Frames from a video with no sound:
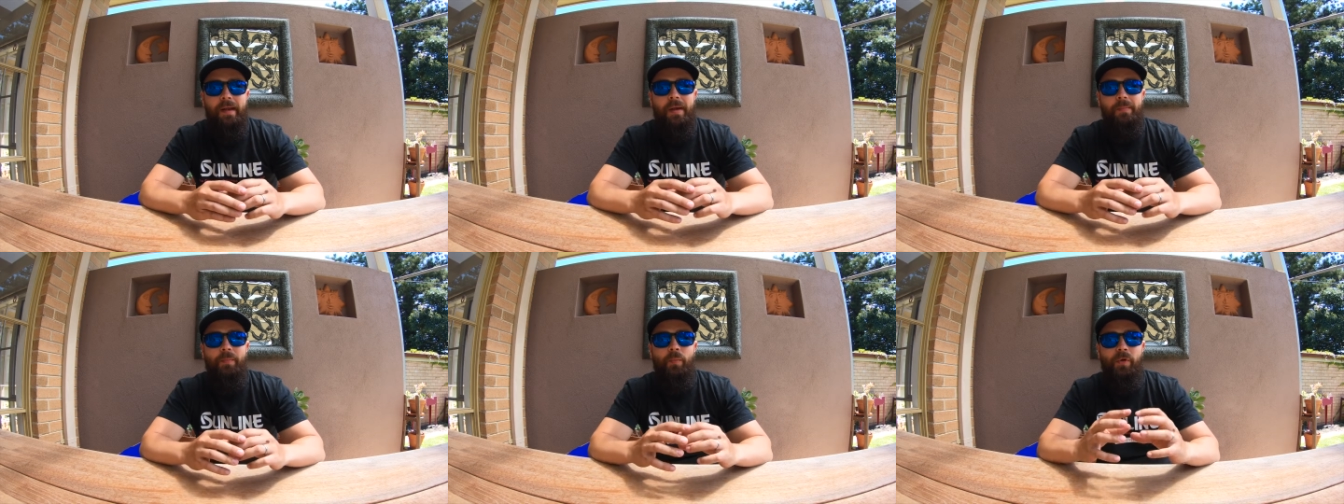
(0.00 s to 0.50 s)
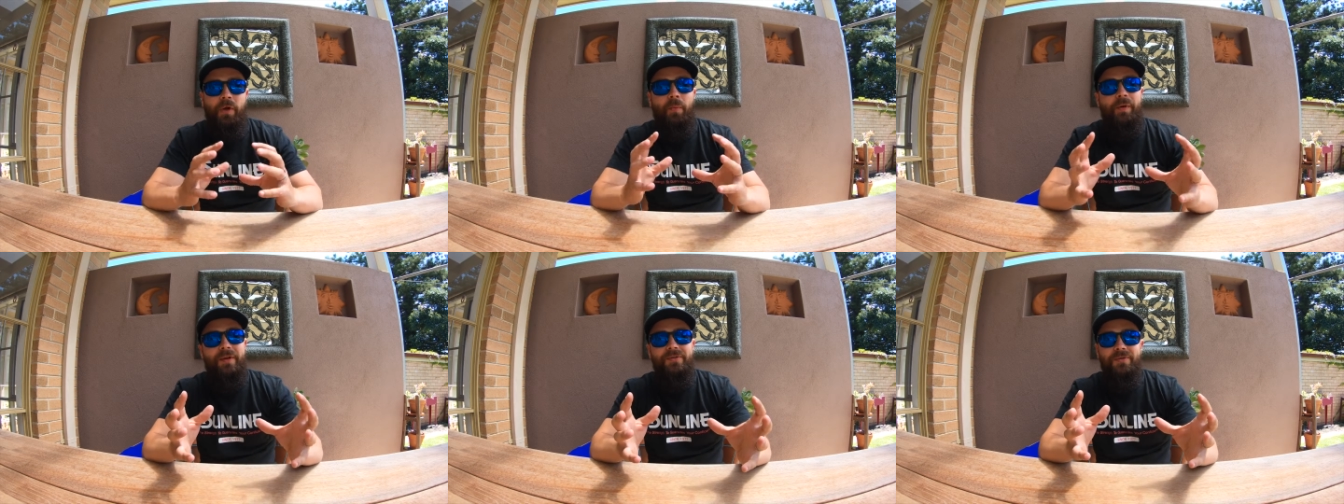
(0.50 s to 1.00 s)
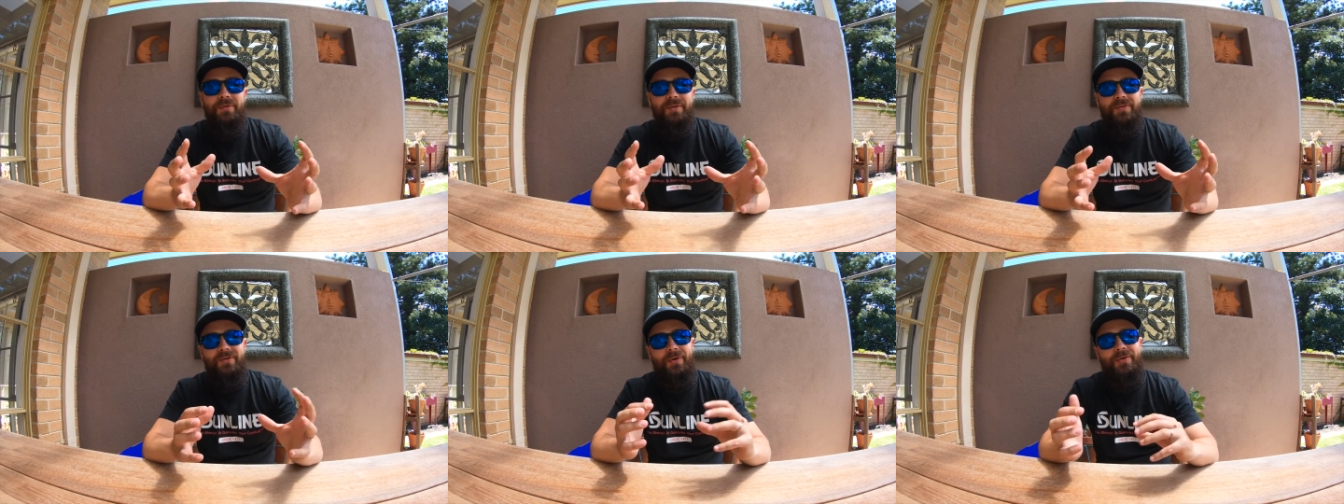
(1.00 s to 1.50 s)
Um, what I want to do
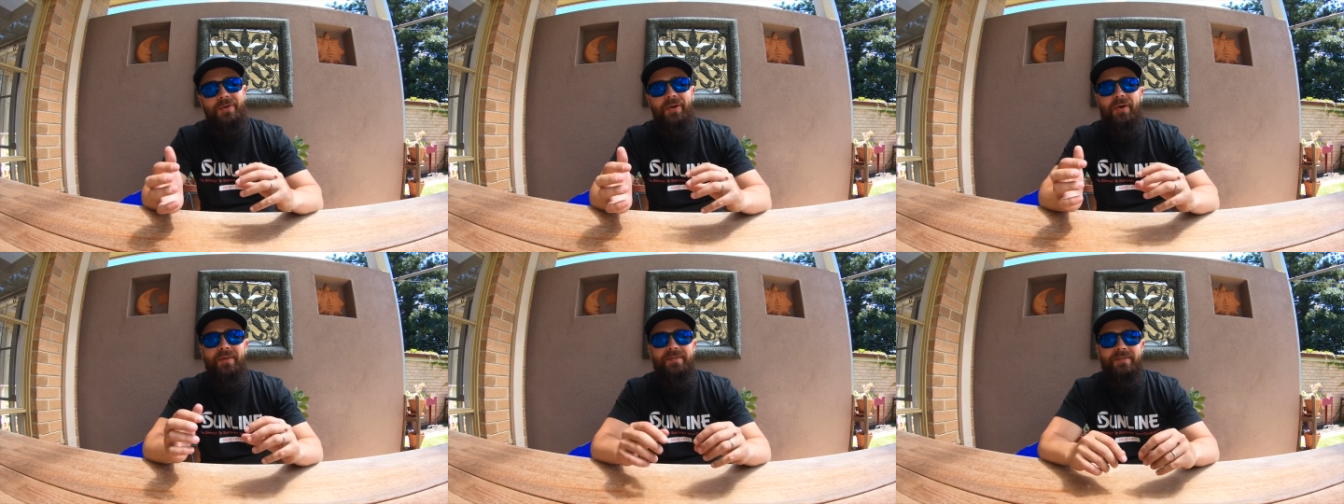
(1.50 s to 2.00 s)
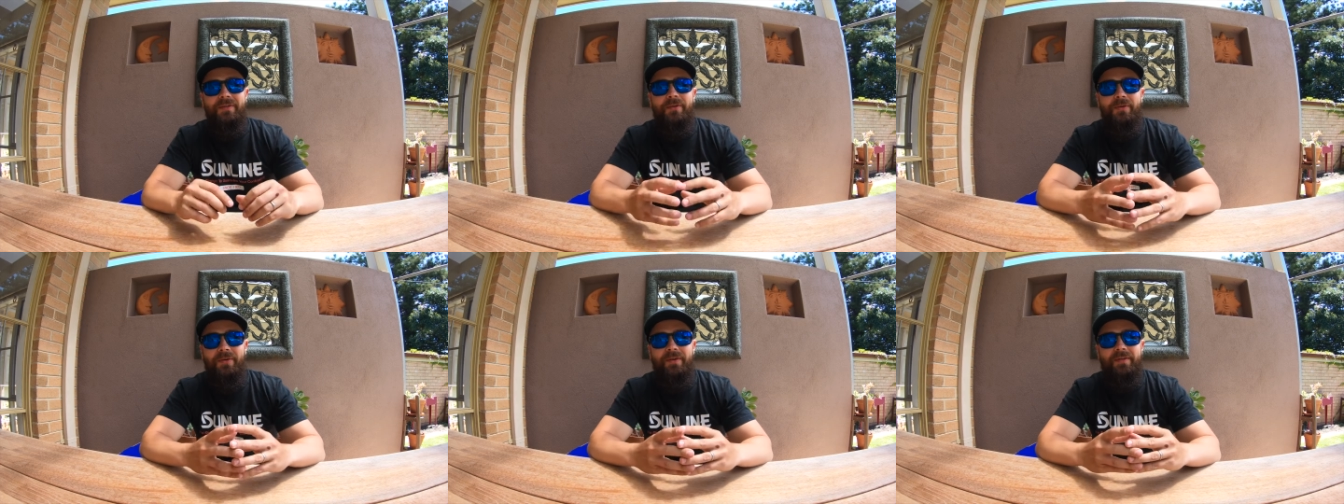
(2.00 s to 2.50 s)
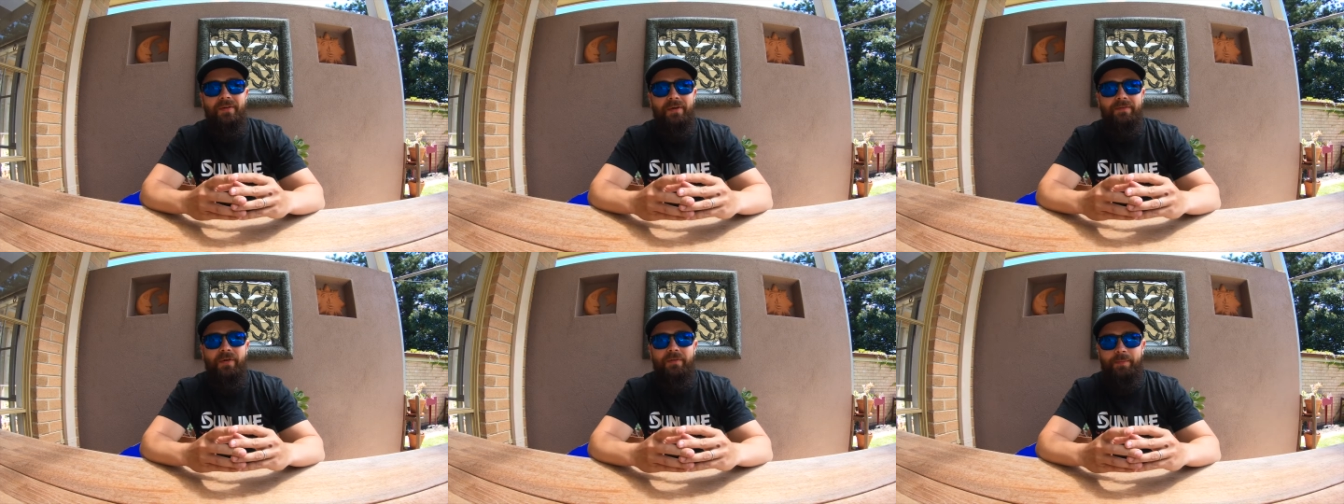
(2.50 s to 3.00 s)
is show you guys the new unit that
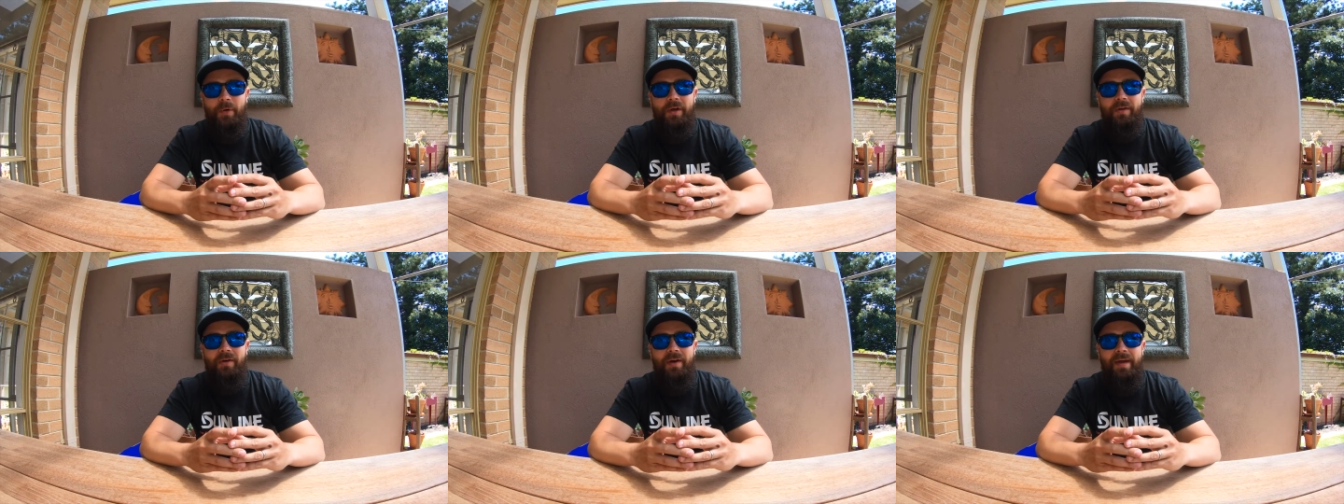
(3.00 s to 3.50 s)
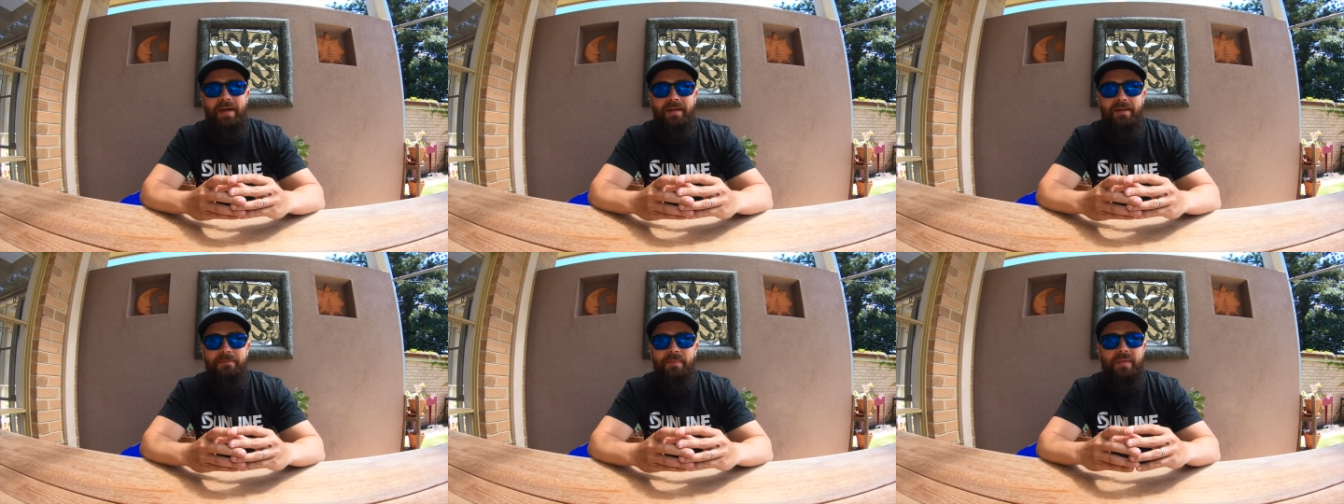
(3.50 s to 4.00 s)
I've got for my kayak,